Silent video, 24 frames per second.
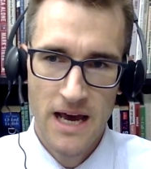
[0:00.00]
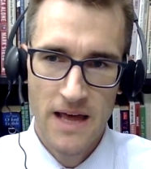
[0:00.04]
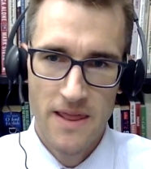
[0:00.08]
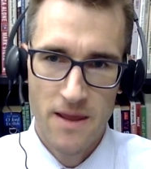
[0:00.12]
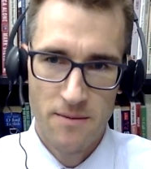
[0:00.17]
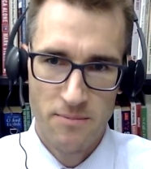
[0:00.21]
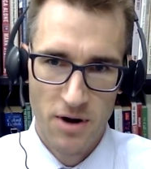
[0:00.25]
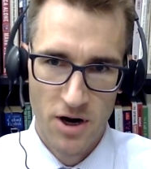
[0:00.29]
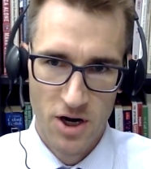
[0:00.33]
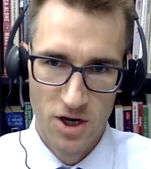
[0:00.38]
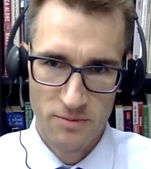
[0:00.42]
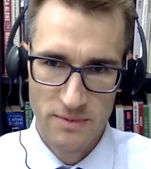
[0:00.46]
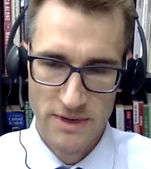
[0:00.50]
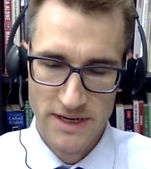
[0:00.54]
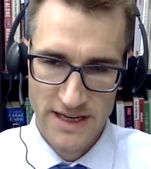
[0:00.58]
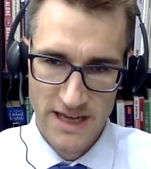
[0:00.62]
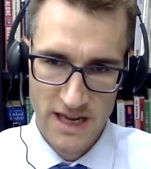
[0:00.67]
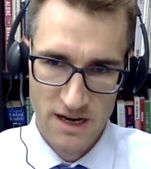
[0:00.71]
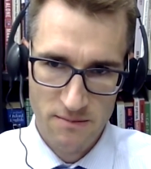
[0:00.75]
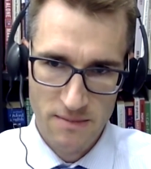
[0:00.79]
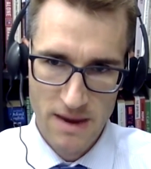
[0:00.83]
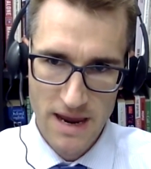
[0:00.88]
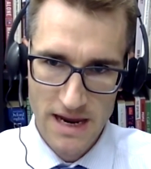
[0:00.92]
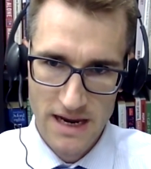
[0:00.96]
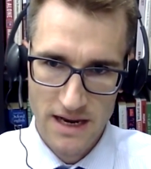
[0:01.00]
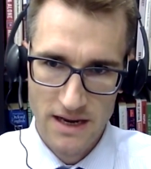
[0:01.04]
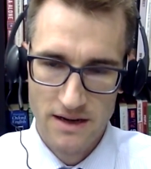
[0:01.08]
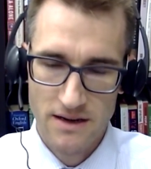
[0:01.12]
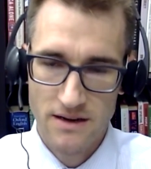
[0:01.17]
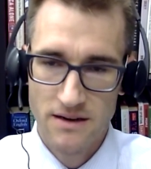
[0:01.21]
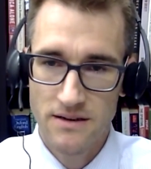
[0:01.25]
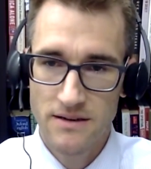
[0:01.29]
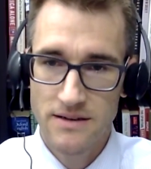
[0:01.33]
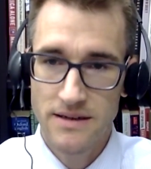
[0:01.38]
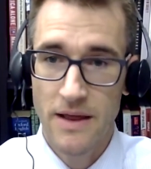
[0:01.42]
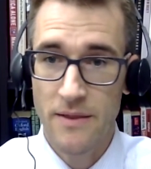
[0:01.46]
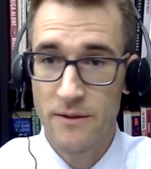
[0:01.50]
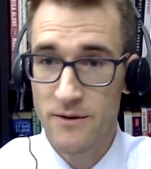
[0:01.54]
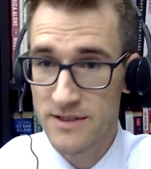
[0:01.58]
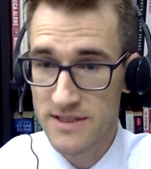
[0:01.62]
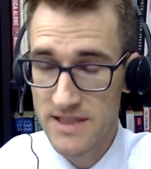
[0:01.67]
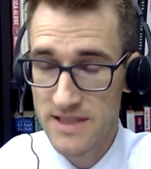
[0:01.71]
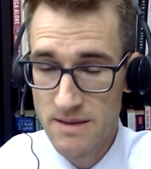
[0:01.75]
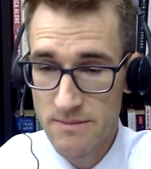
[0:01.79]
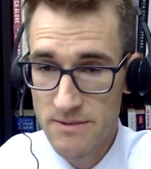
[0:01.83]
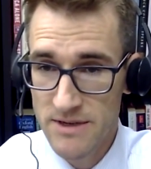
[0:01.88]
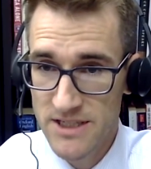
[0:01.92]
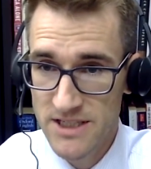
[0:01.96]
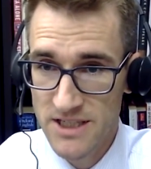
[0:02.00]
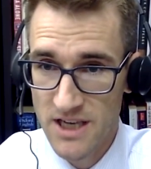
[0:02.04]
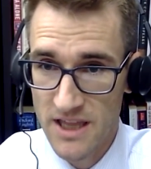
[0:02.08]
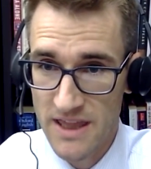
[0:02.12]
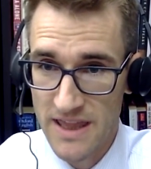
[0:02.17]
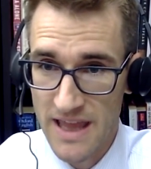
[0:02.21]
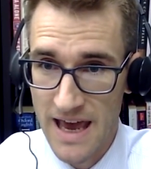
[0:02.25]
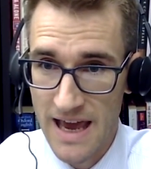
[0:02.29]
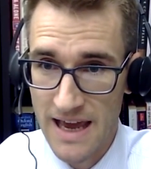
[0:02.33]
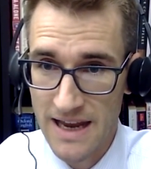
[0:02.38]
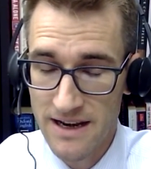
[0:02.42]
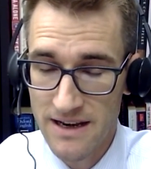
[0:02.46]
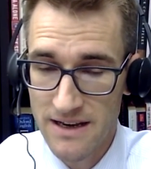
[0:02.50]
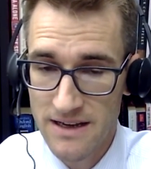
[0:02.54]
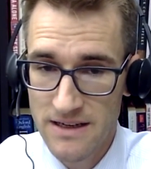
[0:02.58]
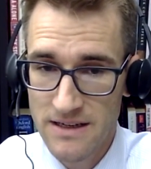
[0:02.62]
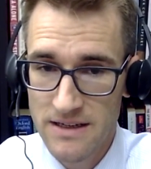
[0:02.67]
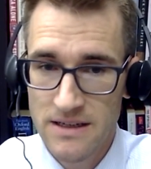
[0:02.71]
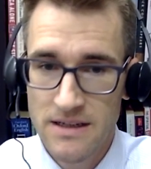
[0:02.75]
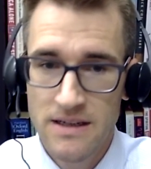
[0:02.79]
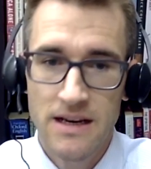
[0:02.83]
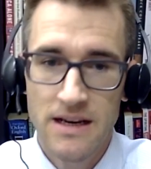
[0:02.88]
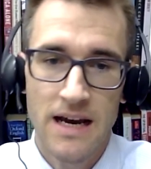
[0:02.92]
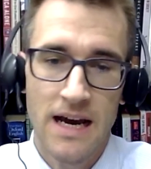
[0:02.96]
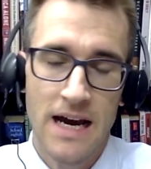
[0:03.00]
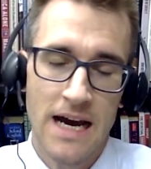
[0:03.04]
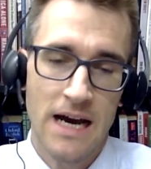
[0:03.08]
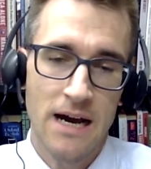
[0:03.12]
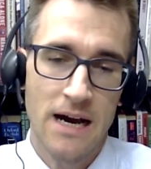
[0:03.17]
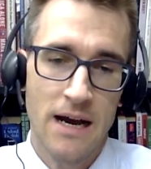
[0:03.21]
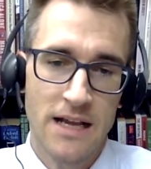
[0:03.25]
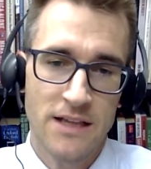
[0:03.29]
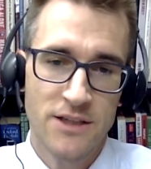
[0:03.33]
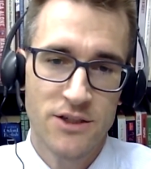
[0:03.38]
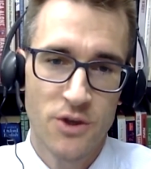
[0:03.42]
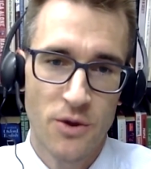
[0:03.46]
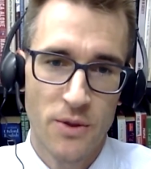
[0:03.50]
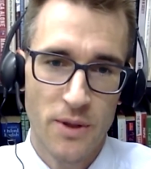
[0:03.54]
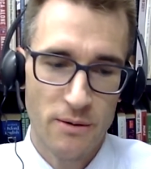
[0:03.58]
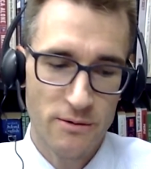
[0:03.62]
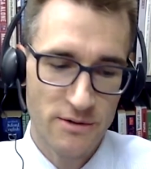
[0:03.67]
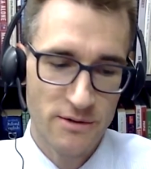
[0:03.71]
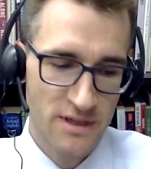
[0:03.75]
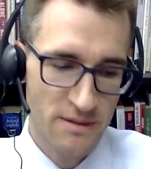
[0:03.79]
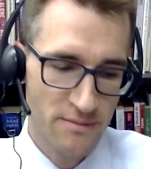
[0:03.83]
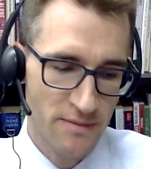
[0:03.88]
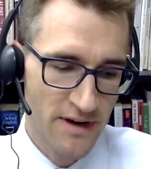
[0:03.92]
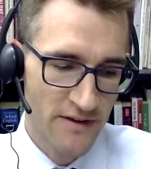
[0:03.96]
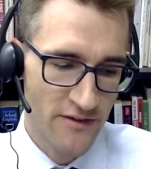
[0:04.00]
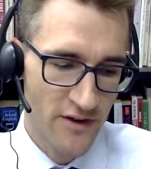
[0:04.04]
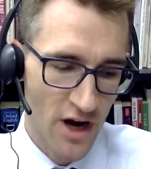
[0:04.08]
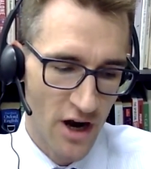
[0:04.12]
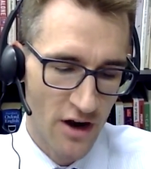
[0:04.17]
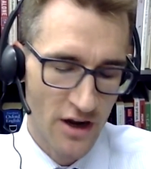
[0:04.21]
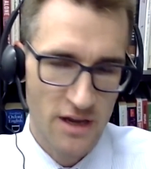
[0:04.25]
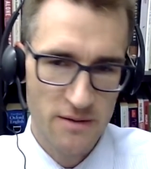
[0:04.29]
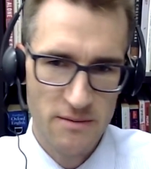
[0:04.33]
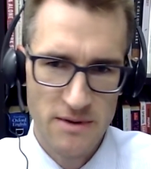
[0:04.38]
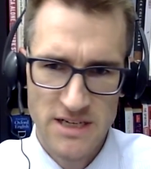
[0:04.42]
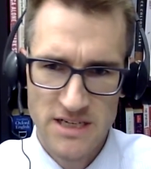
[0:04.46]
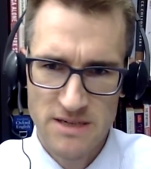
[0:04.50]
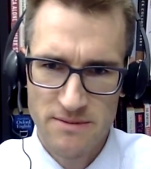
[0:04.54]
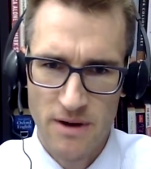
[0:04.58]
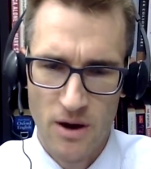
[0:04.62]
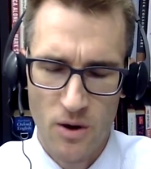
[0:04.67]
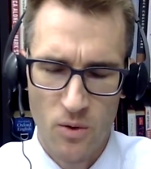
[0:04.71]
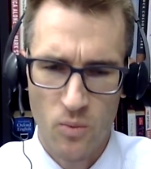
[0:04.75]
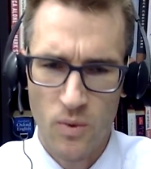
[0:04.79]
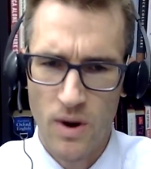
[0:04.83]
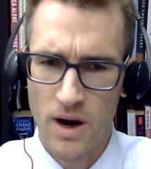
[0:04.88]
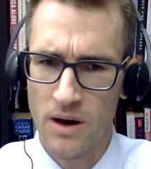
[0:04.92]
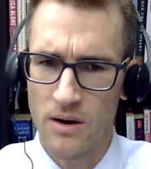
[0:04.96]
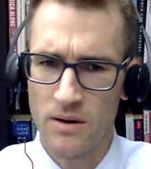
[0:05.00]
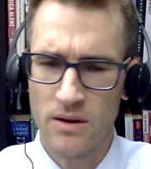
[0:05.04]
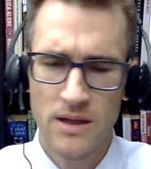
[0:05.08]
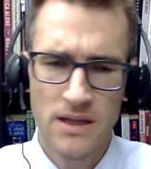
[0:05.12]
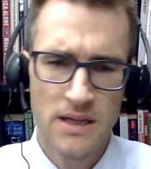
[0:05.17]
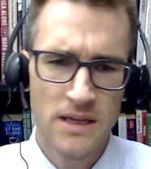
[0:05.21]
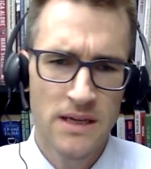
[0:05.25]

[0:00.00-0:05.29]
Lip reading: the Parliament can make. Now, there's limits on that, and so there was a bit of an argument about, well,